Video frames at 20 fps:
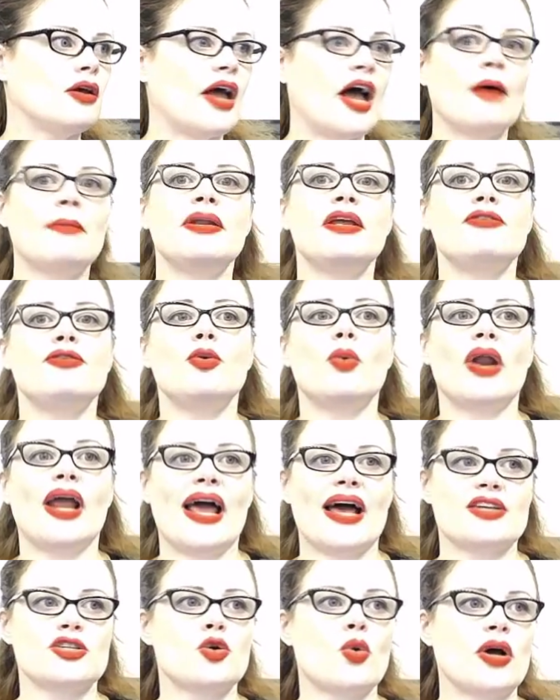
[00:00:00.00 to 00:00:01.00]
How many of you want to
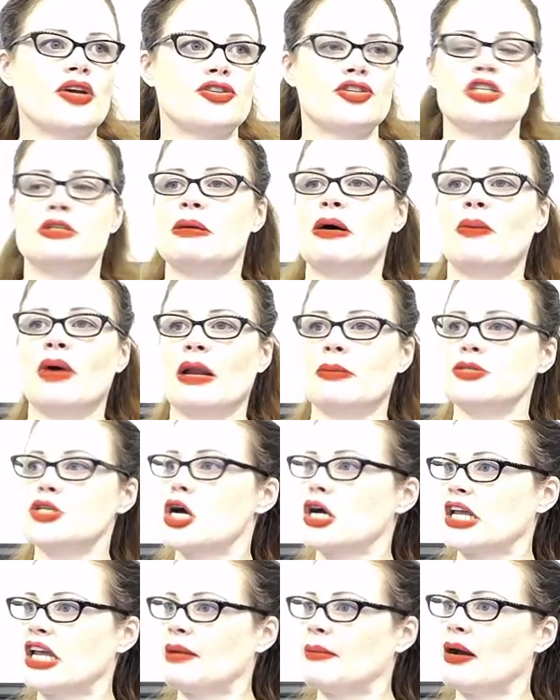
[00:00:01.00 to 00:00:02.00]
ask questions about what I'm
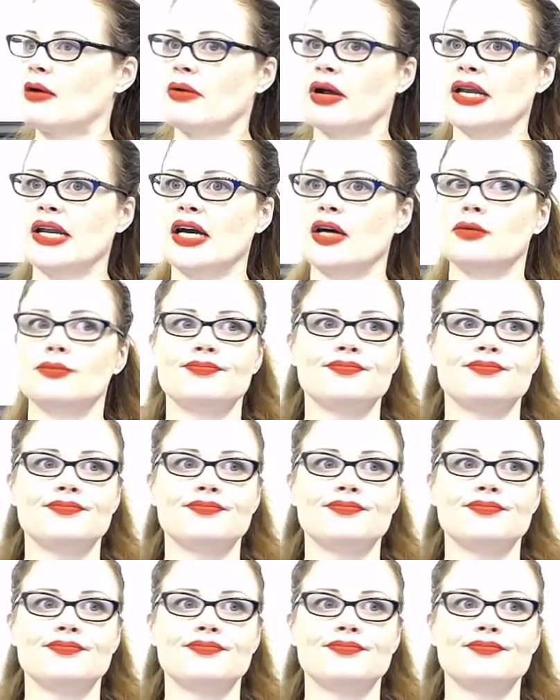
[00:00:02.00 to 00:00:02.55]
talking about right now?